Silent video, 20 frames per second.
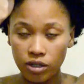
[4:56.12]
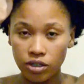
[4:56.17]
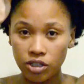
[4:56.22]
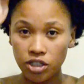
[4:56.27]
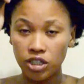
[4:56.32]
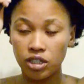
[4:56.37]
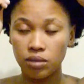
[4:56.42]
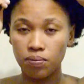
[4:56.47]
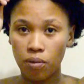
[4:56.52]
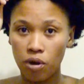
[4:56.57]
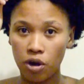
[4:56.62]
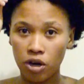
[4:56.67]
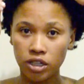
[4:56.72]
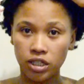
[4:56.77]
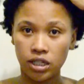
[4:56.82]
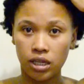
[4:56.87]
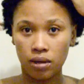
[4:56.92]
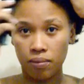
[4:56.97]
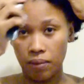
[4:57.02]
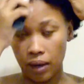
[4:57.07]
just
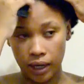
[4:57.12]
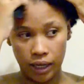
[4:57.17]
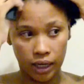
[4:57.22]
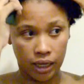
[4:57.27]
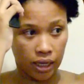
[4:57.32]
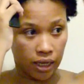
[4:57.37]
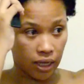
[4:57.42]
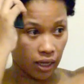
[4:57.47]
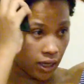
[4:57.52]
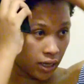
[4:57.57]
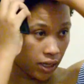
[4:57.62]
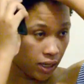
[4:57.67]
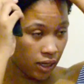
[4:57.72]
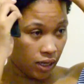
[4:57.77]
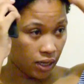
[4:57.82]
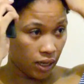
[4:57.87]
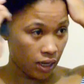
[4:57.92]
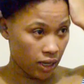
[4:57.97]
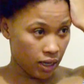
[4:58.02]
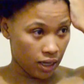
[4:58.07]
parting my hair
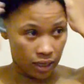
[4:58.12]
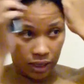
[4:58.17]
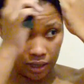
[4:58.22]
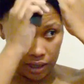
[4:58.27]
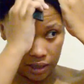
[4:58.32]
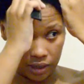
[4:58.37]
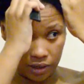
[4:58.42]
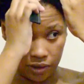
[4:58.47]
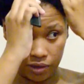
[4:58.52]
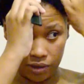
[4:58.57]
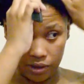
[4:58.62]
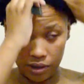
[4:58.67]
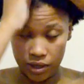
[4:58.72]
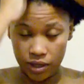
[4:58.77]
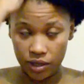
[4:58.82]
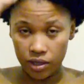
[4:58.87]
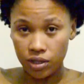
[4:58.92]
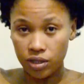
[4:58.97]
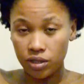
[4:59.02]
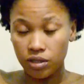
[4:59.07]

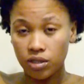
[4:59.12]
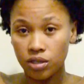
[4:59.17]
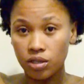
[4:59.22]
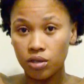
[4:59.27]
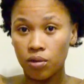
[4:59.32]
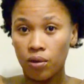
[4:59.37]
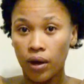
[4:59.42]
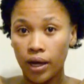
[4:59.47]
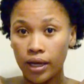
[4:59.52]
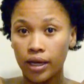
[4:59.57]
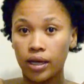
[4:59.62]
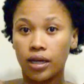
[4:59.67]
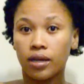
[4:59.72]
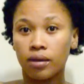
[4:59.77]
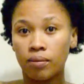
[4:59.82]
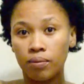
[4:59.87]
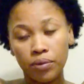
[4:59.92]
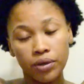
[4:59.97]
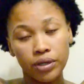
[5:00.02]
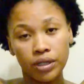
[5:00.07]
so I
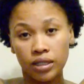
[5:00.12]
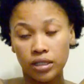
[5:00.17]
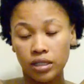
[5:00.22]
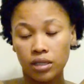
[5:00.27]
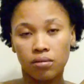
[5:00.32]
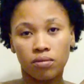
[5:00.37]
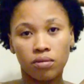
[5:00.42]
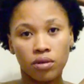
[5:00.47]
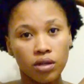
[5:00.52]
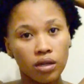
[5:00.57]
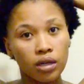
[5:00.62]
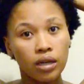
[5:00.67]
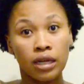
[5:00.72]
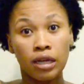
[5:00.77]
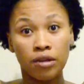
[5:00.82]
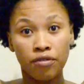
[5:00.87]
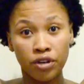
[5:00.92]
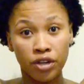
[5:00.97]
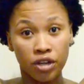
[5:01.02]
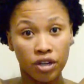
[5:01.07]
can put in some
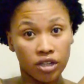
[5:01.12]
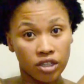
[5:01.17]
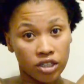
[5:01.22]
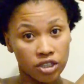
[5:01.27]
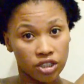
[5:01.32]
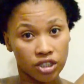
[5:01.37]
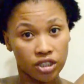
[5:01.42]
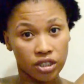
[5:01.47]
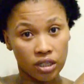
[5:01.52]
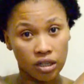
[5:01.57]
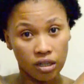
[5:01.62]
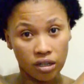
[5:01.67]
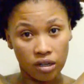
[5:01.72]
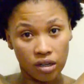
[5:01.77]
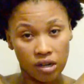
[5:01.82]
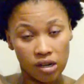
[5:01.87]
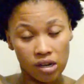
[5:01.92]
leave-in conditioner.